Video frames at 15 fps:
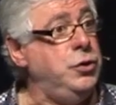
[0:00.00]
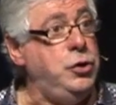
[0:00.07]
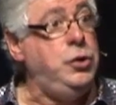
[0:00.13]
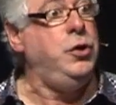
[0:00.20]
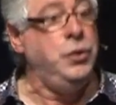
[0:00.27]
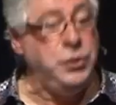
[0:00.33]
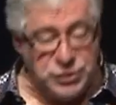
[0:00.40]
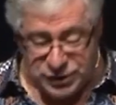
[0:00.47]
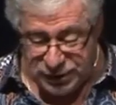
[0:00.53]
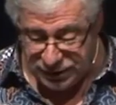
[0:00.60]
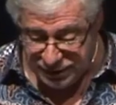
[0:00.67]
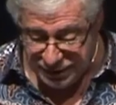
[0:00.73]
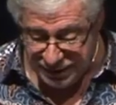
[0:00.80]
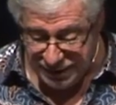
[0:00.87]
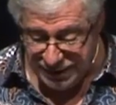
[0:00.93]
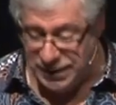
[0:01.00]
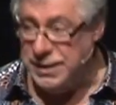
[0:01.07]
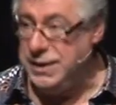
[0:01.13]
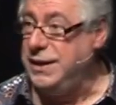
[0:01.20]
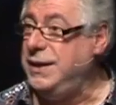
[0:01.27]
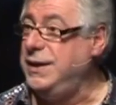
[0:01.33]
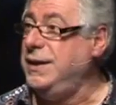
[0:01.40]
used it
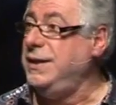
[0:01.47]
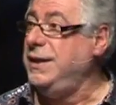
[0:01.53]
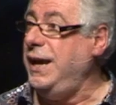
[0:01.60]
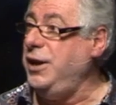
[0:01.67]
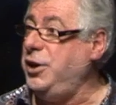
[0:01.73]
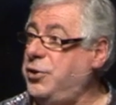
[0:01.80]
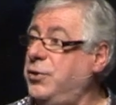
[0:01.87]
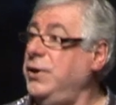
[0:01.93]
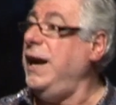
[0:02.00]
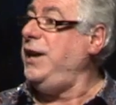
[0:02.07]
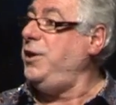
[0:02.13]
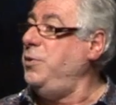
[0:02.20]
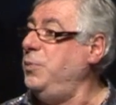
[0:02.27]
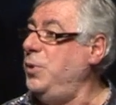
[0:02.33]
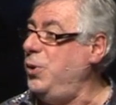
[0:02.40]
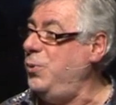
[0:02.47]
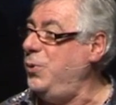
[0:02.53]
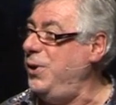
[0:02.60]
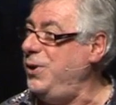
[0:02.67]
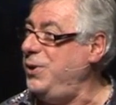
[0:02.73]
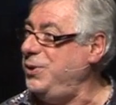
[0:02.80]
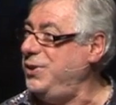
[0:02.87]
and created more
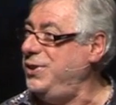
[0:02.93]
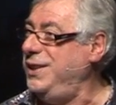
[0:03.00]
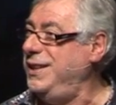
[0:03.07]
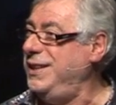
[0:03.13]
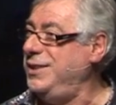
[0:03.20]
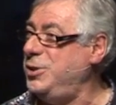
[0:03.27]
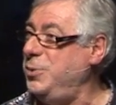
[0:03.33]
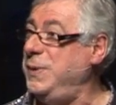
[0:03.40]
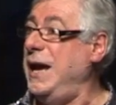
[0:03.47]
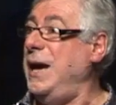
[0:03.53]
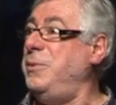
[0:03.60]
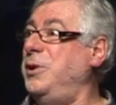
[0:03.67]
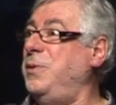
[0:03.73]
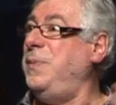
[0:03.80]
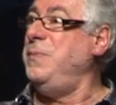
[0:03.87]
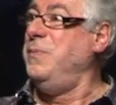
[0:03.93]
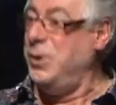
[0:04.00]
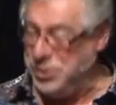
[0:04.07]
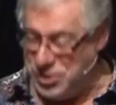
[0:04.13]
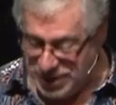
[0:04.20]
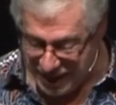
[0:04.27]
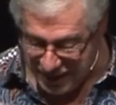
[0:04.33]
wealth to be able to be
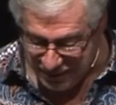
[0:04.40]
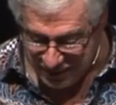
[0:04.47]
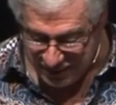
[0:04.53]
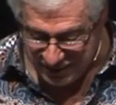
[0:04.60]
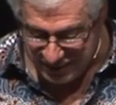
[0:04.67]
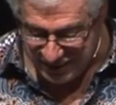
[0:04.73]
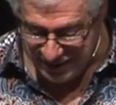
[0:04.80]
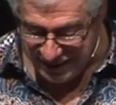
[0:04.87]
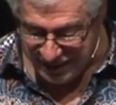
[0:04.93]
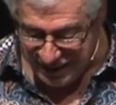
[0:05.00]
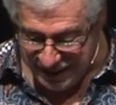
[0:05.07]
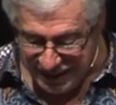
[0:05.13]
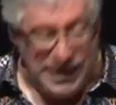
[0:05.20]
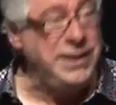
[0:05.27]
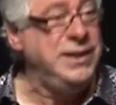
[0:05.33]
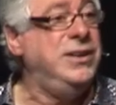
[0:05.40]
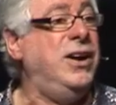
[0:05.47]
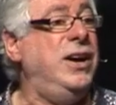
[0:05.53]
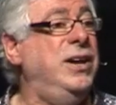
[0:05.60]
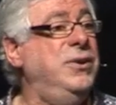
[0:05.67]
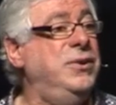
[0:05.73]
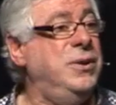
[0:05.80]
more generous. The other
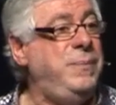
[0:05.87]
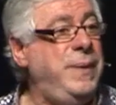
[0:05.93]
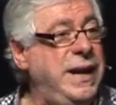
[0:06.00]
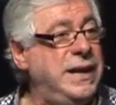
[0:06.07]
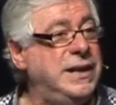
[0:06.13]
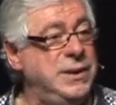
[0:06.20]
guy held it back.